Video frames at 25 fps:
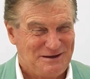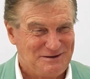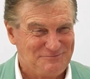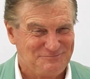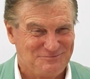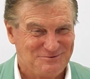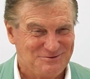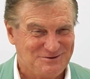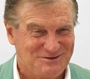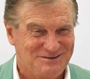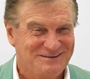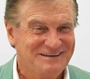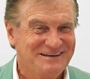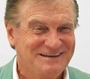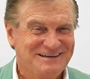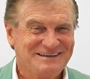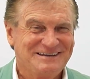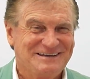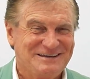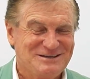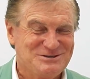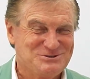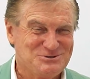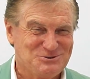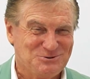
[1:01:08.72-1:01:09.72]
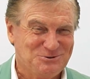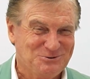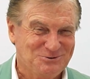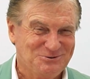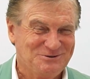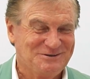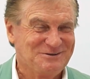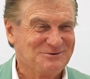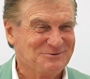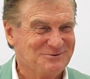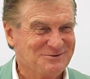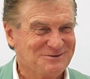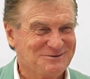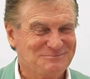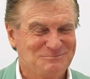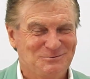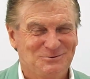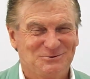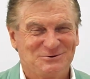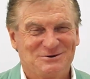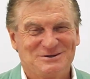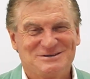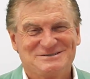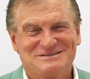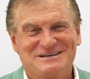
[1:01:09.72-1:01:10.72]
pay for the kids' schooling or the
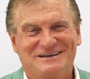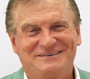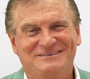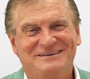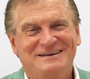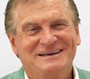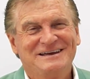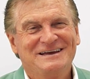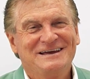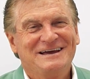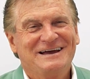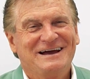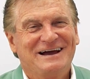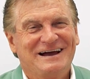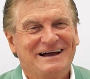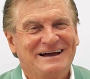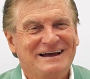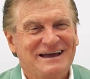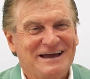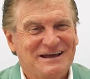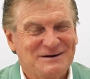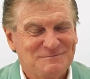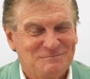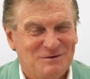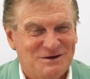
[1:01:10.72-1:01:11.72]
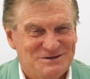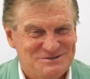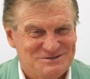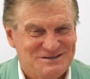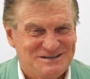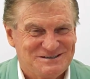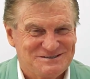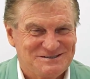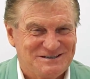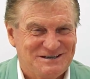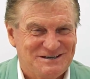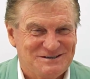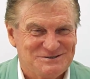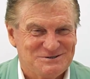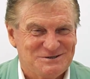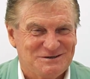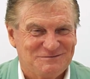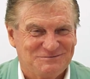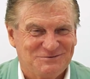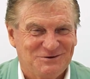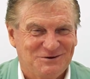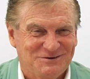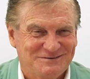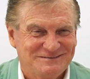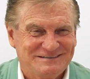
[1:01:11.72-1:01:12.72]
mortgage. So, uh, out of my six kids,
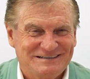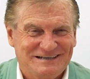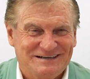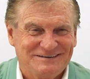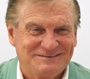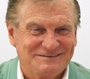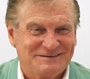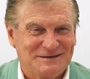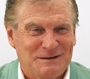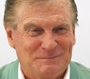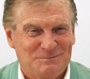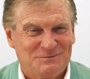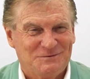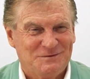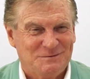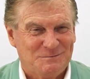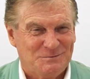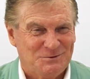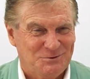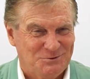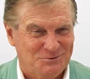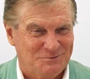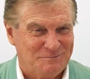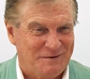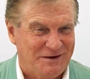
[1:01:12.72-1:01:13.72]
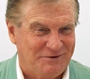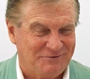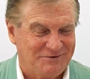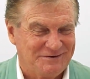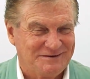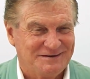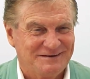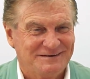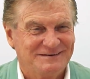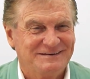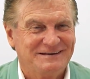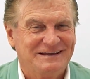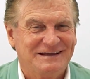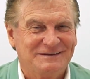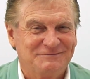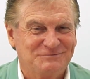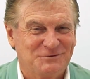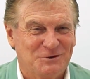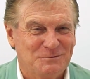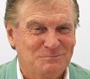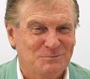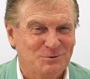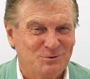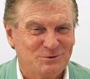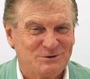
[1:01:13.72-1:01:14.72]
I've got you know a couple of them who are married and have
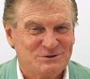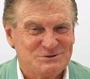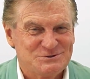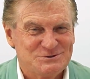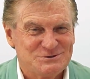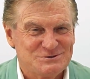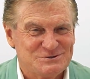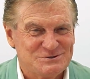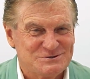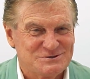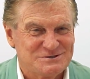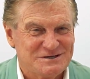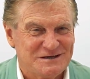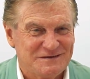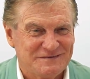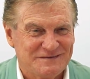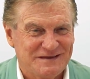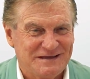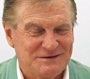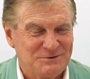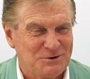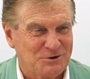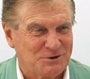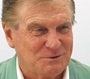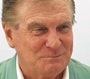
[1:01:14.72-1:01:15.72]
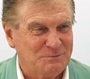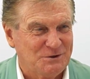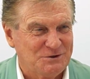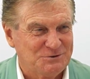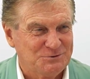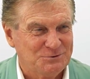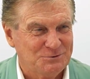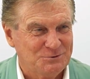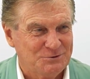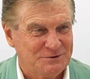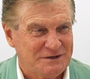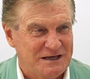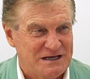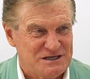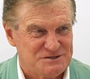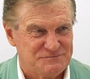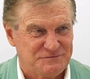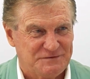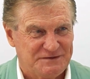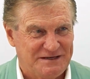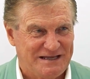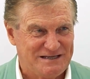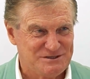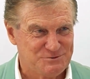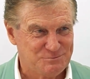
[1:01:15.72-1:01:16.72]
got mortgages, and so they knock on my door and ask
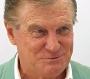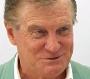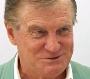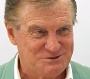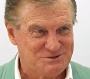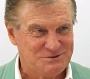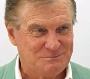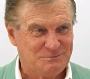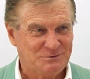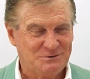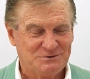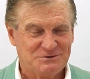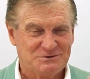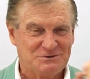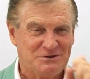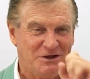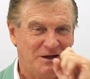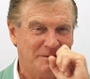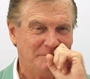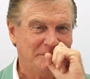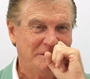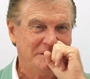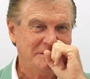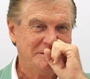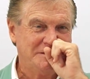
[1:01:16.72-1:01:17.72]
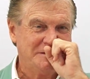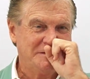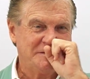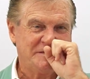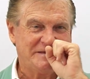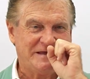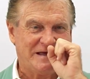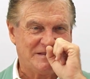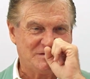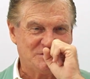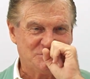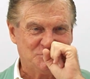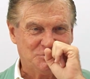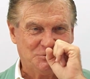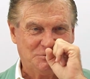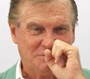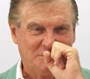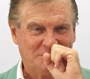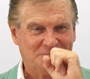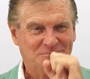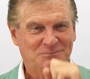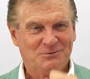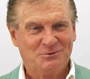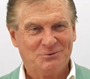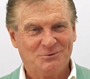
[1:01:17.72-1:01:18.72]
for Dad's wisdom all the time. The others who
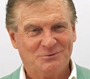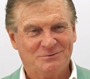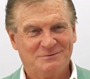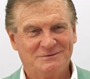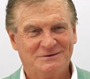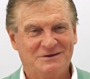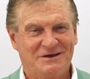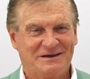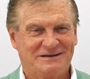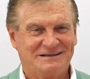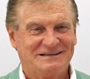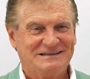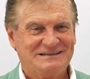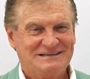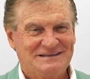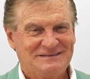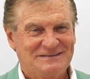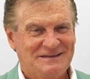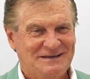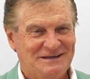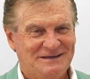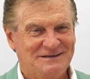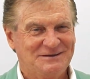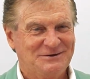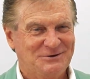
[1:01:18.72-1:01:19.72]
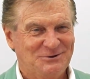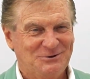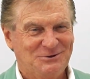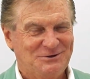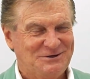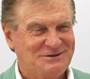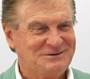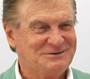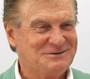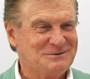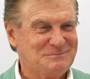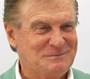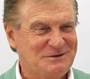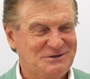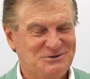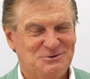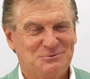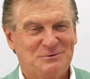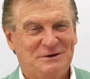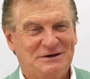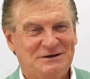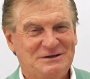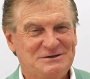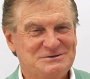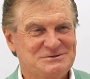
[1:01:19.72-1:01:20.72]
are more likely in their early to mid
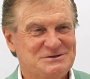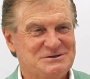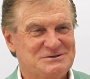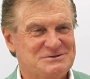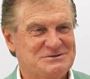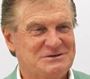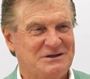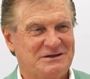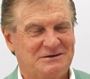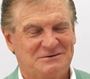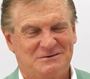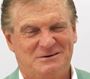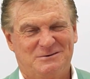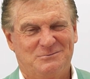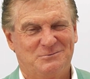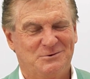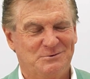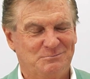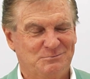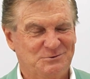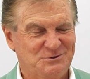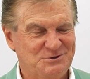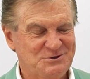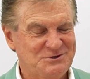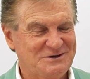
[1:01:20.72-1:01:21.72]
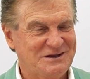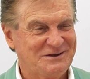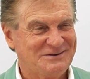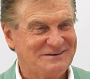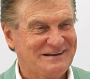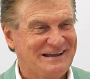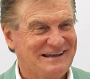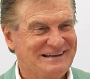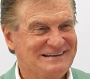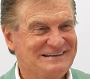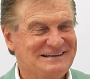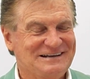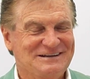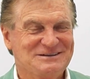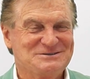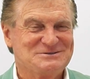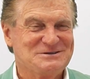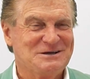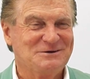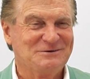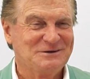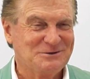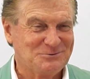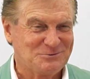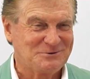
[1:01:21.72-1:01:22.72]
twenties, it's like, oh, what would you know, Dad? You know,
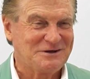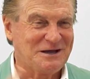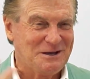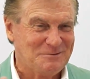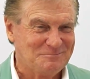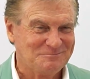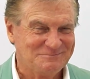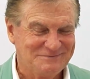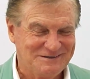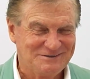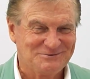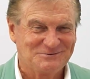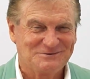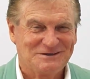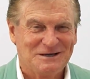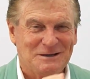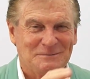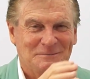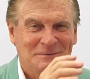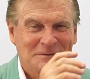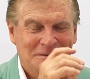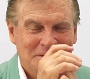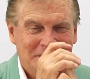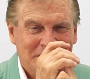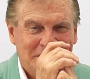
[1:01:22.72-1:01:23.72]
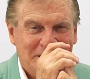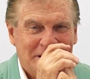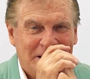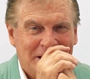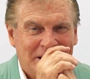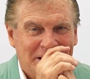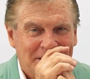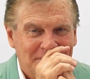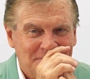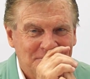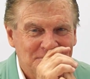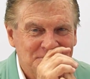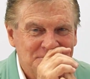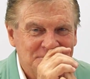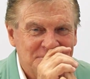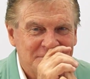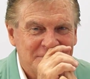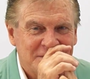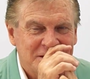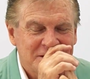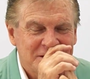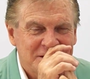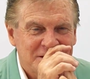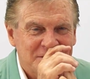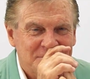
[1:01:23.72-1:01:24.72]
so it'll come, it'll come. Um,
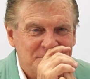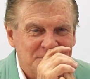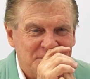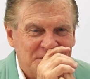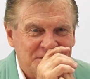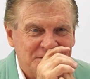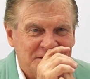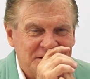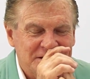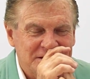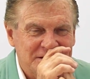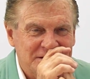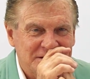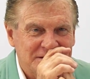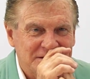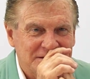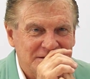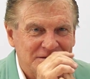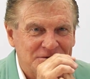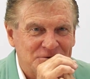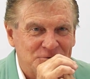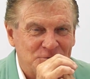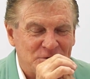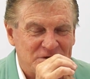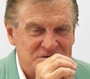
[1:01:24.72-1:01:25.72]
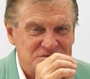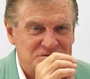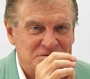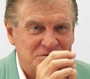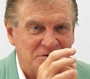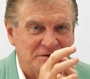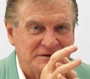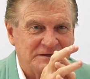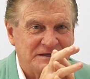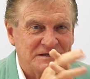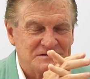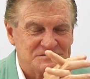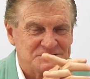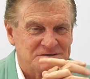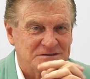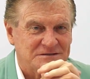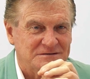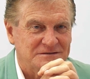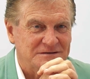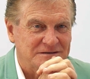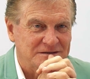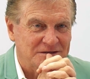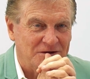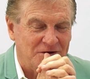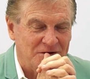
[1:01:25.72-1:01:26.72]
but the question, I guess,
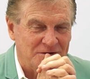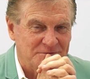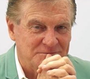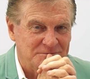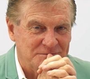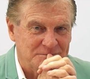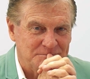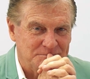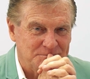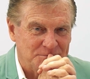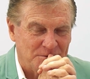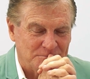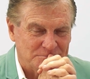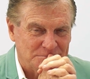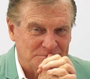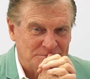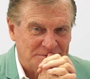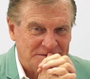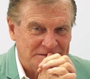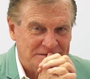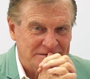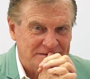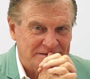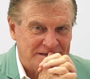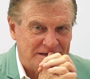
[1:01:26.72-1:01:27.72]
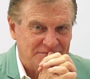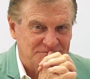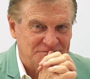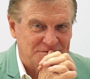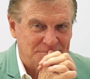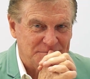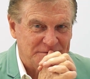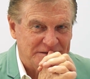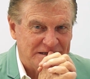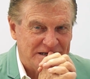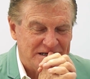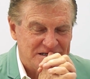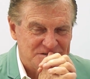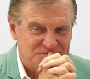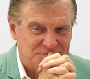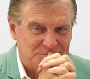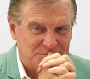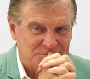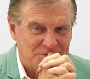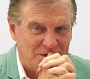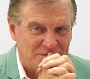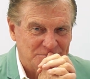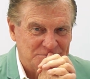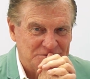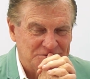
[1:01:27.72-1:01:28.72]
that I probably love to be asked
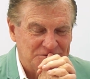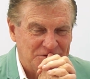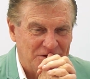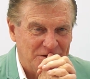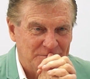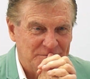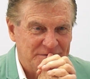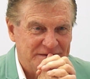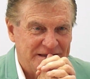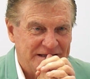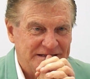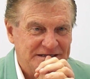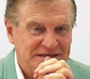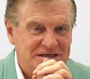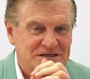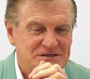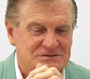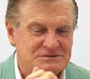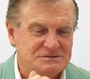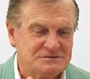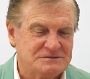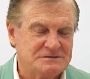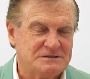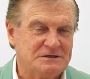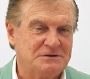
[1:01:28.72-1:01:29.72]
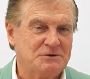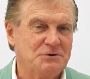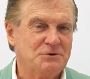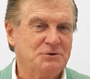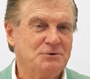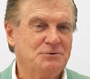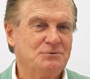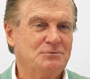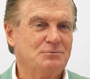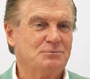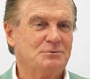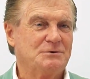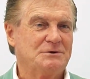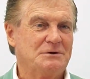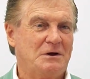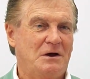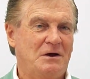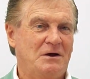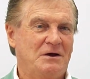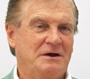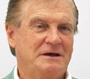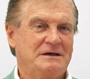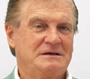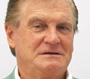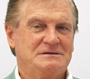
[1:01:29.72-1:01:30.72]
from time to time, and that is, uh, who would
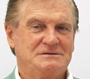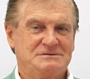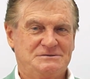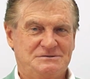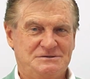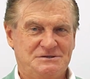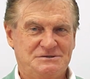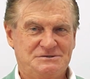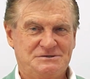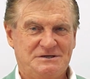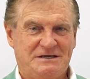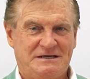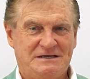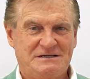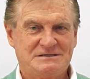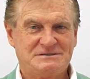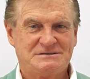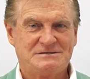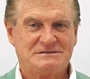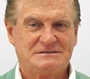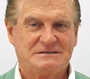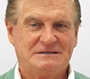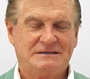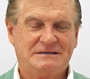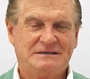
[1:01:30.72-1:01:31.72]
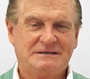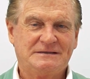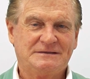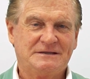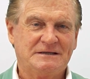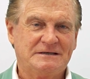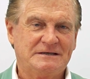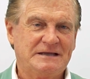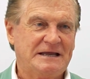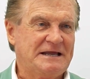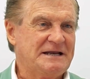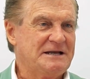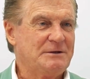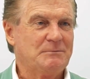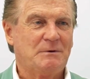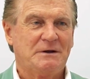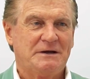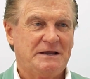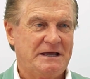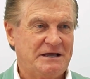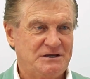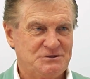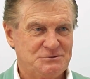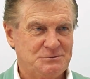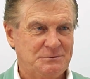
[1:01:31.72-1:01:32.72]
I suggest that anyone
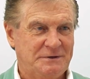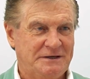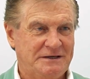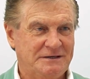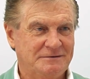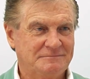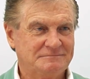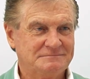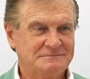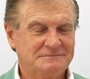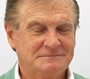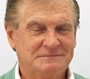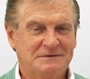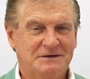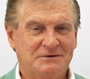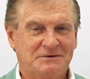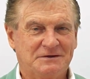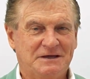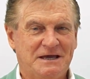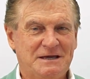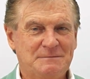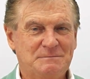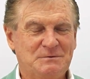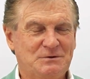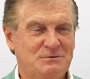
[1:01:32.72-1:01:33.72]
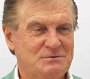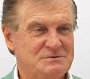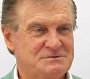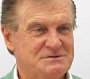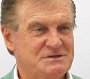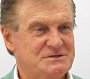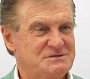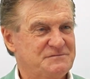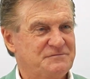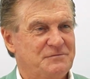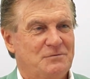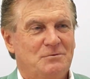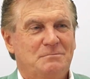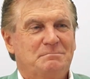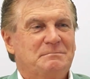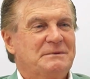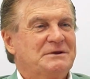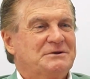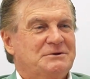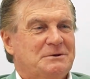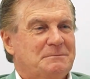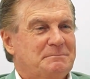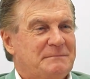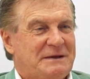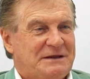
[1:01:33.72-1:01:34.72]
hangs around? okay? Because there's four
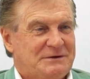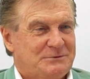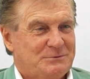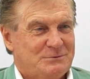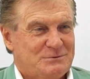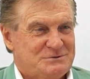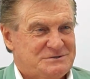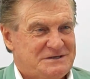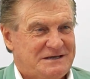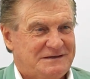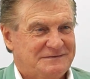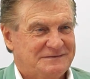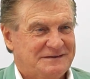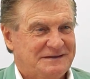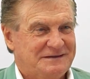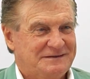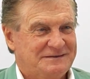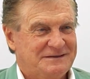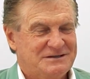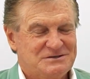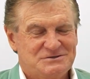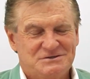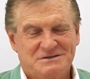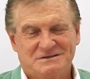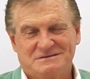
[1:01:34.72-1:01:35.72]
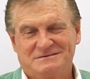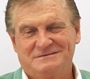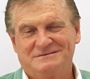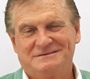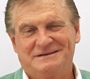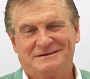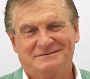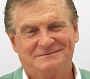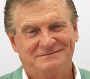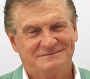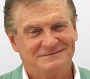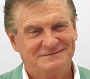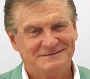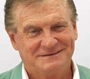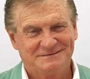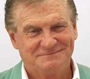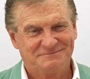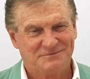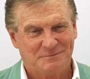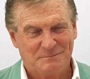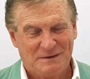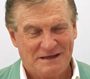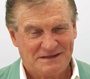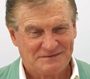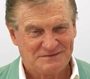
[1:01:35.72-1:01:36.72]
million mentors out there. There's just you know,
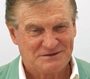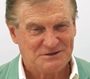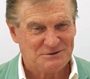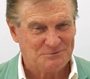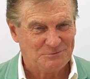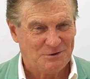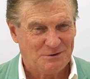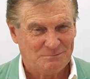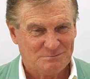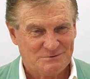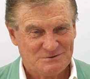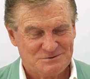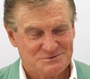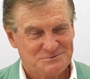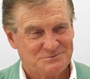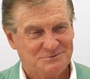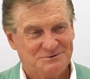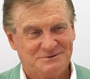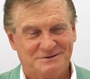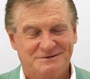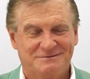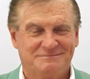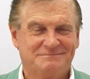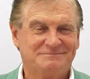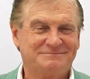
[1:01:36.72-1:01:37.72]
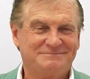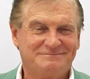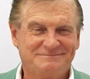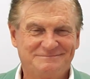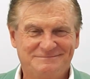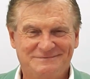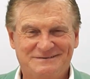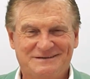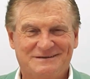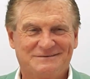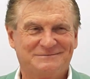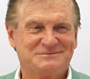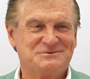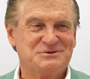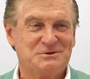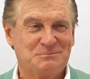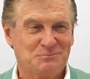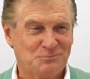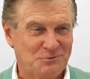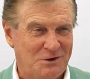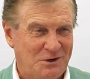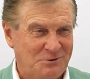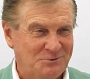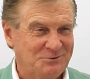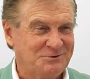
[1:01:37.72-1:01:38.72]
from Anthony Robbins through to you know
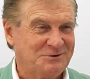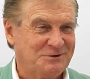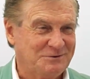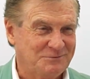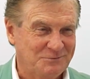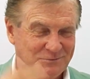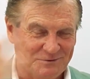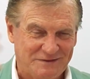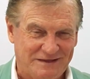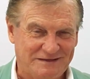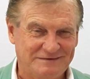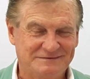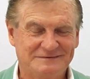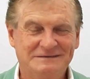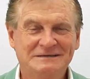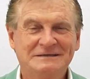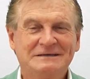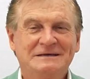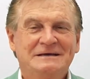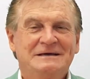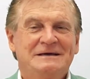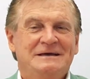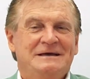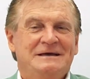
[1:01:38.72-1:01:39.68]
Jim Rohn and all that. Yeah.